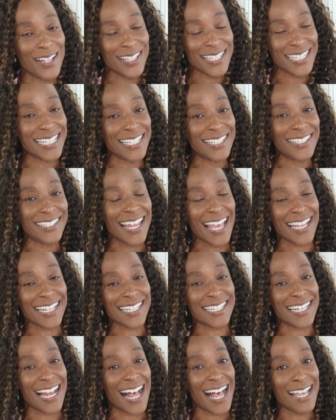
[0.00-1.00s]
Until
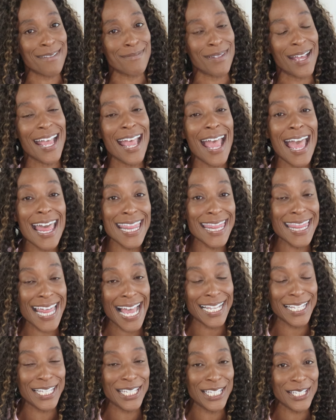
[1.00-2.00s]
next time,
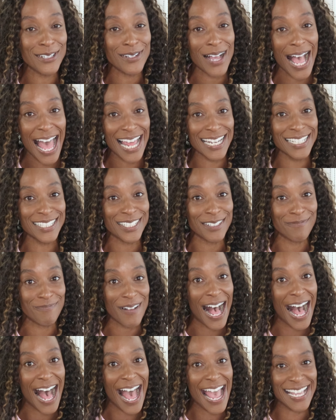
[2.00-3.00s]
thank you and
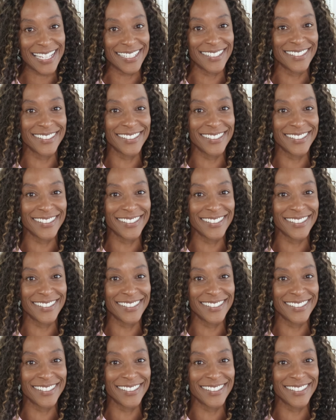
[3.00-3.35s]
goodbye.